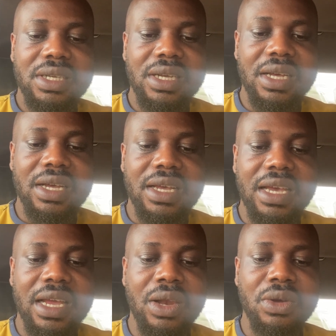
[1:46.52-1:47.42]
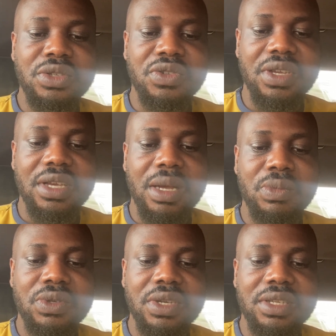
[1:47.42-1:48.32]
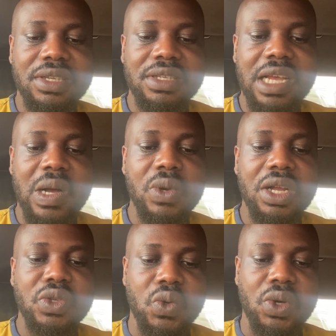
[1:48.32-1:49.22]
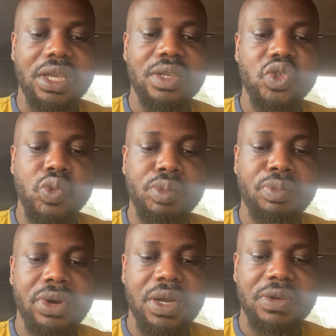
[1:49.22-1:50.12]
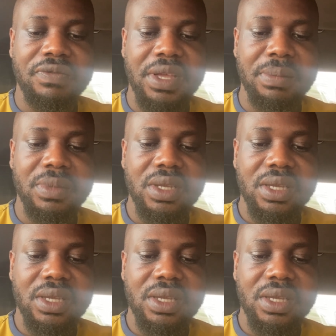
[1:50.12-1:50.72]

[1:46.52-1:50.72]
Helondry Abuja says, now we are talking. Super proud of them.